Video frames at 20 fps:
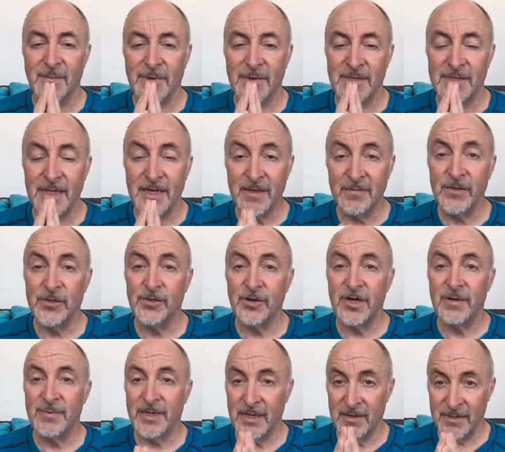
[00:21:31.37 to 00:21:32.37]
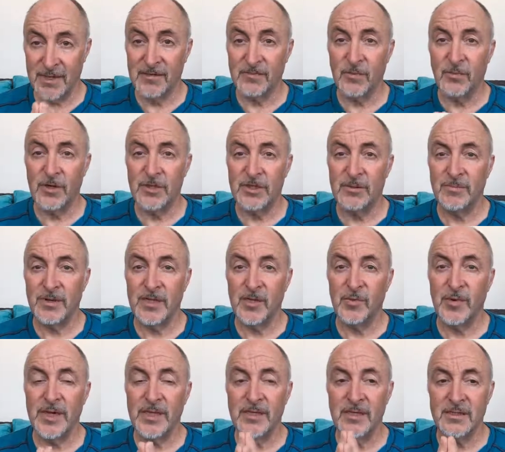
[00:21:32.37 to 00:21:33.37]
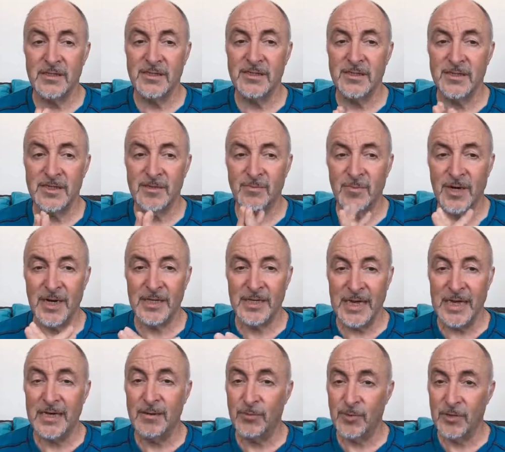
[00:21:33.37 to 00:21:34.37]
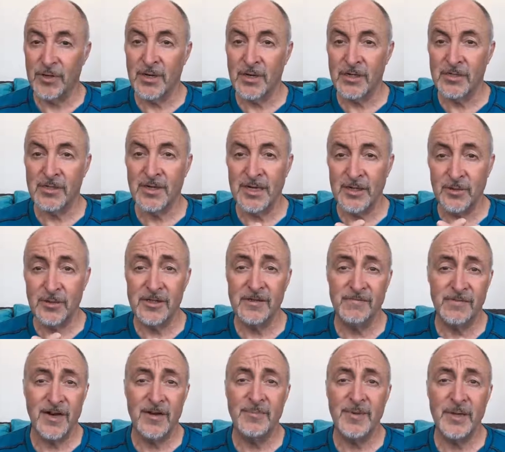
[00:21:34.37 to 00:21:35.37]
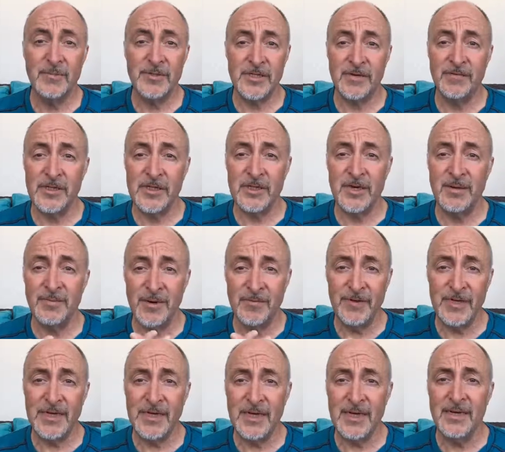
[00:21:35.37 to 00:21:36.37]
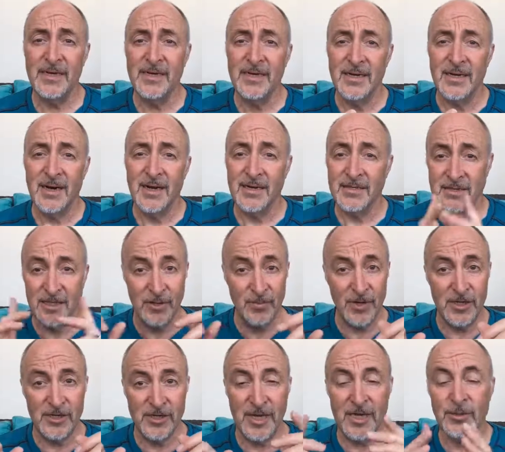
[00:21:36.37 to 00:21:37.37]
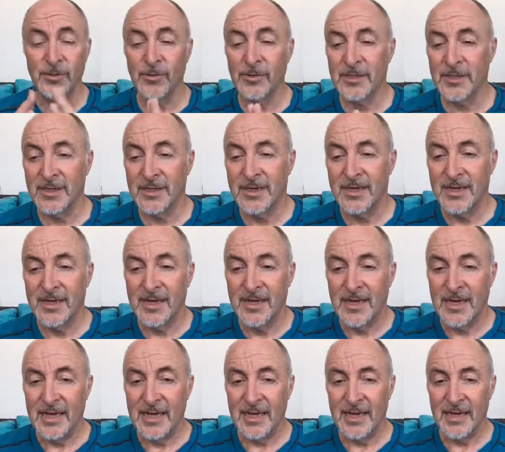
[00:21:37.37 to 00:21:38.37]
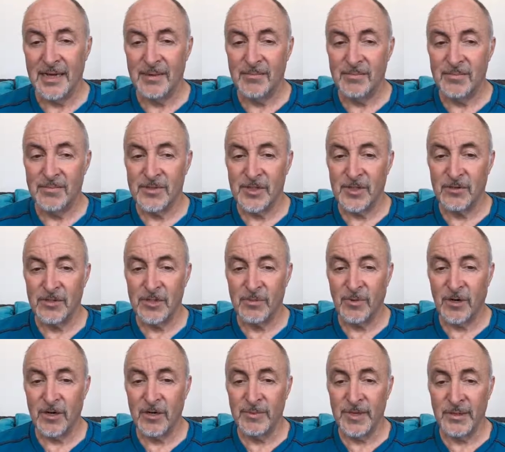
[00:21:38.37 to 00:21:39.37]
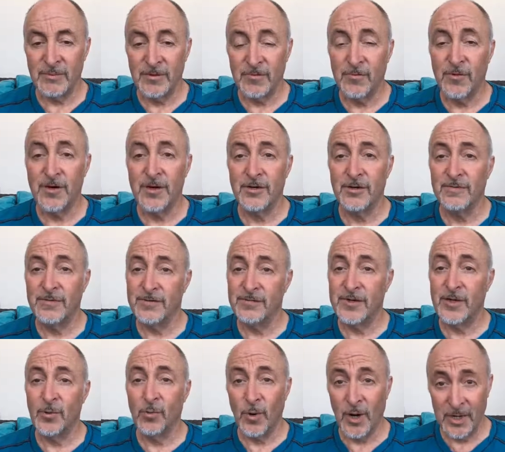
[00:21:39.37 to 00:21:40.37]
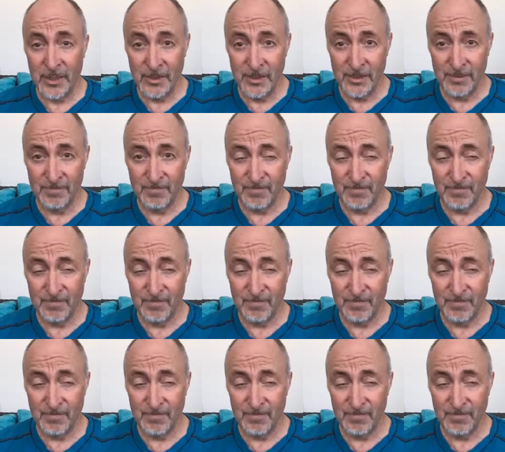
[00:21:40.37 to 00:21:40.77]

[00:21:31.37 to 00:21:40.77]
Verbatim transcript: thank you for joining me and thanks for watching, by the way. This is my daily broadcast. I do this at 5 p.m. Pacific time every day and it's otherwise scheduled. Um, so tomorrow will be number 451.